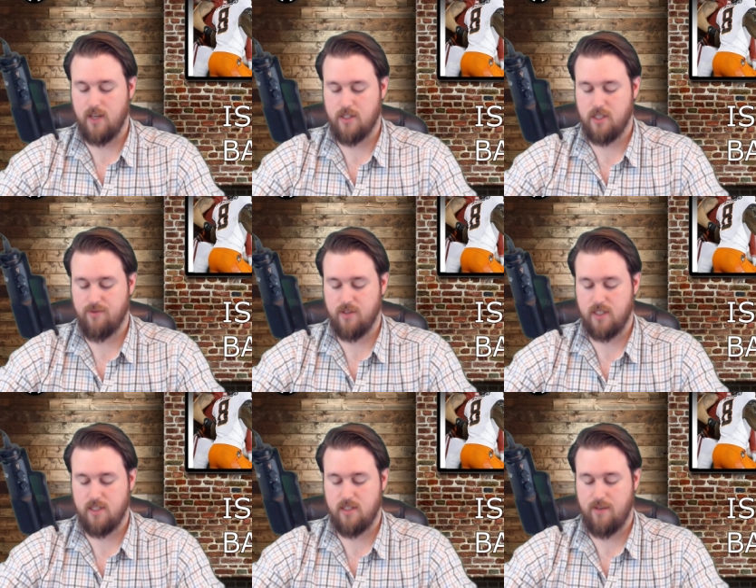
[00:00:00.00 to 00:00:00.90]
catches for
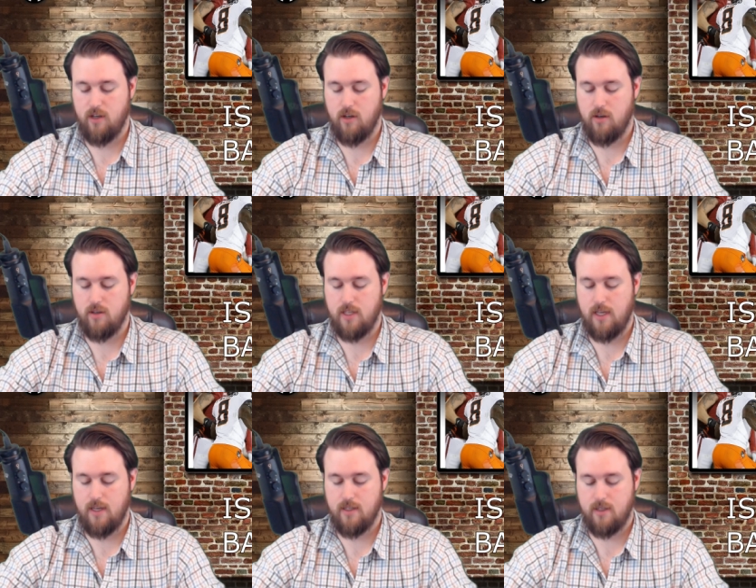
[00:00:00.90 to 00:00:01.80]
67 yards
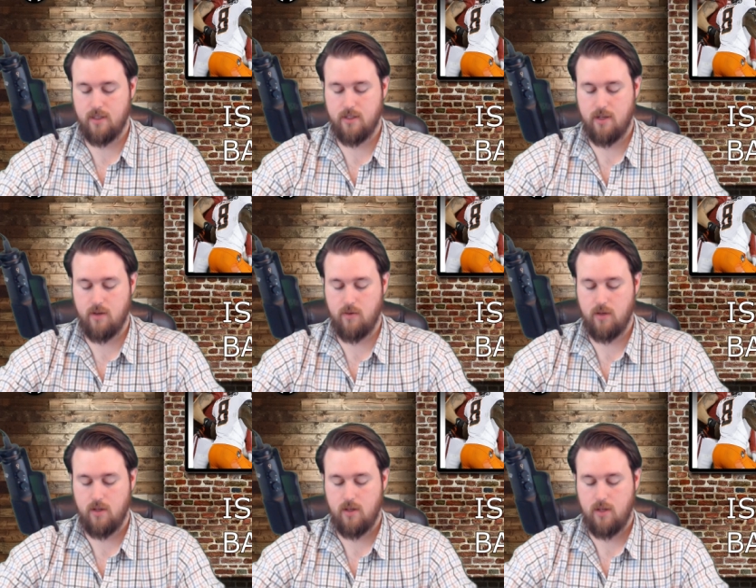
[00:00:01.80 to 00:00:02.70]
and a touchdown.
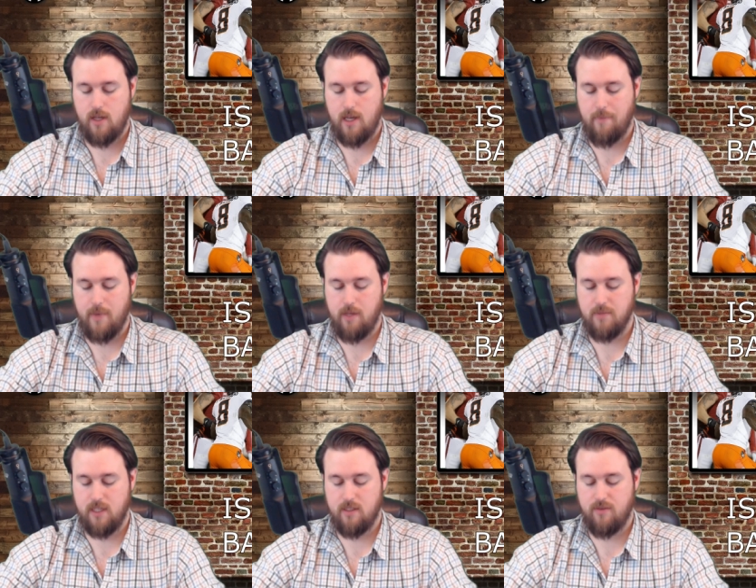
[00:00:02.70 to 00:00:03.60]
And
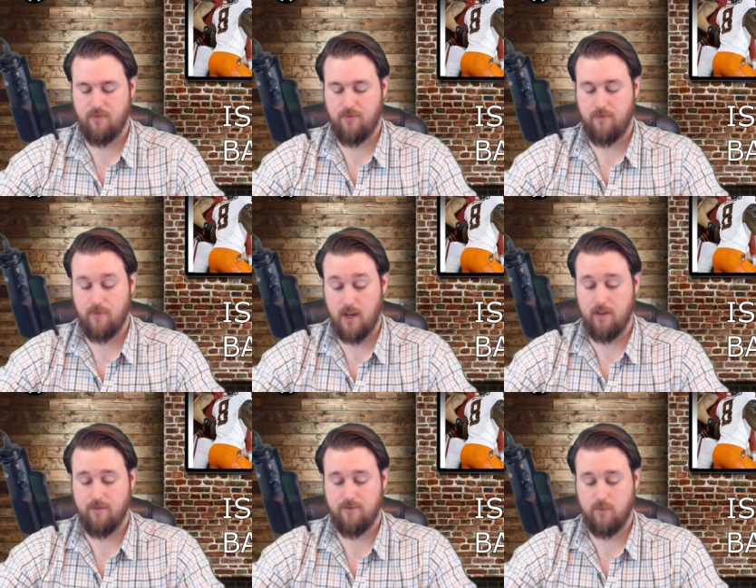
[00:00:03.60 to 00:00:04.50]
Mims gets
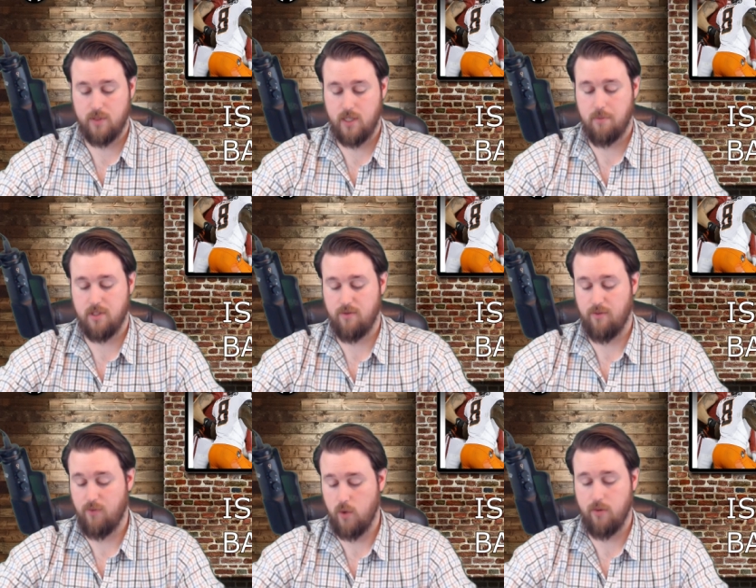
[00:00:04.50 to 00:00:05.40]
five receptions
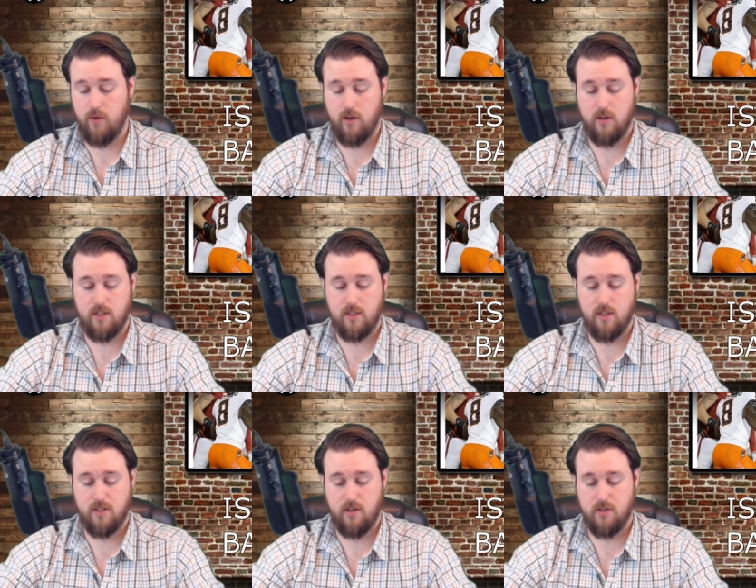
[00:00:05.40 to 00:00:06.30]
for 43 yards and a
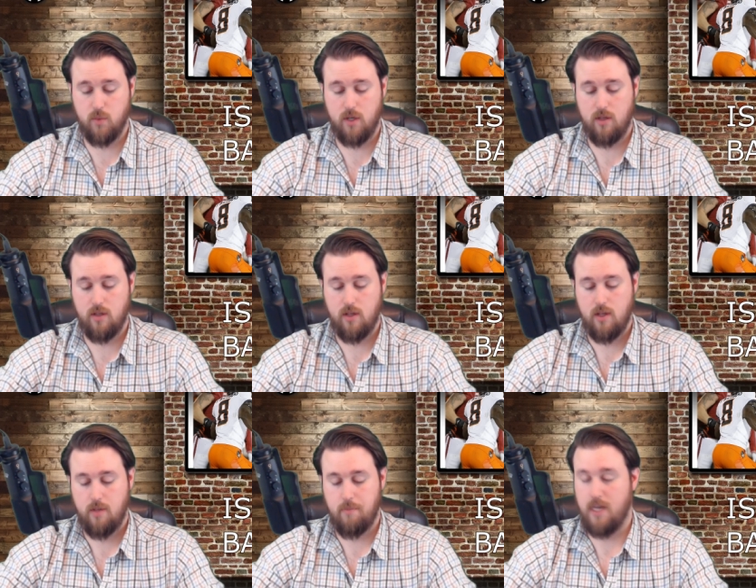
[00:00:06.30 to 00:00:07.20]
touchdown as well.
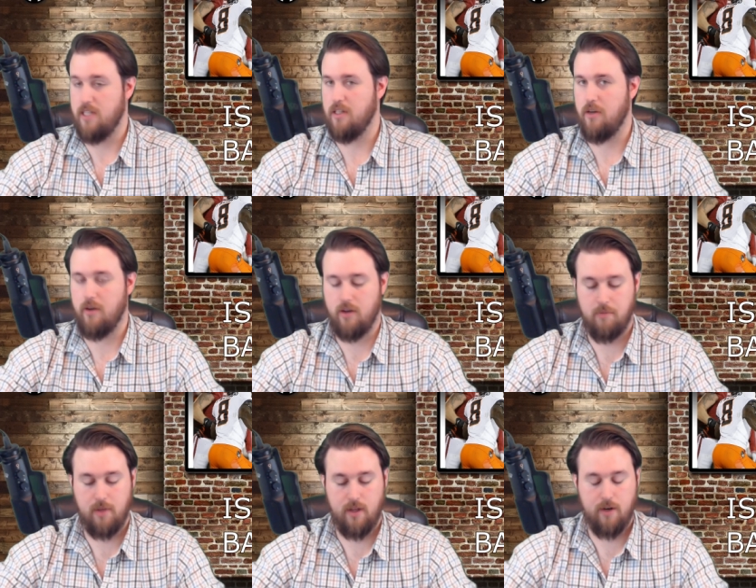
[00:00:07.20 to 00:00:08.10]
Page loaded
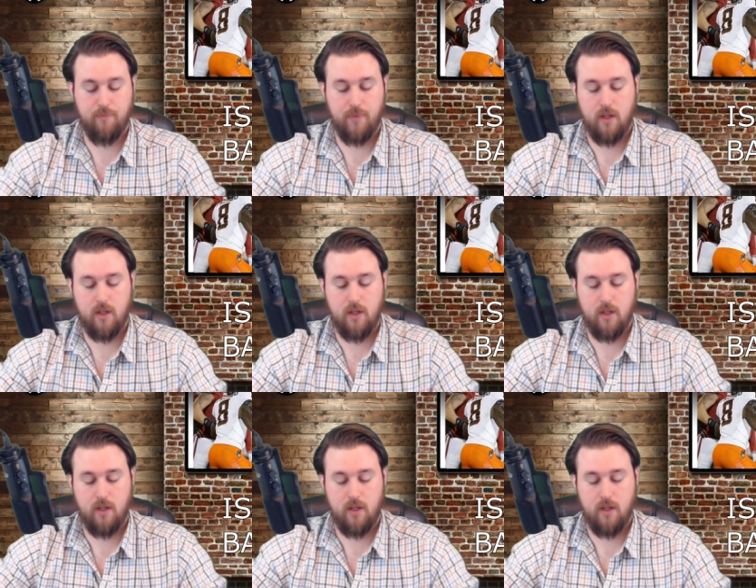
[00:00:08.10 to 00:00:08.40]
on me there.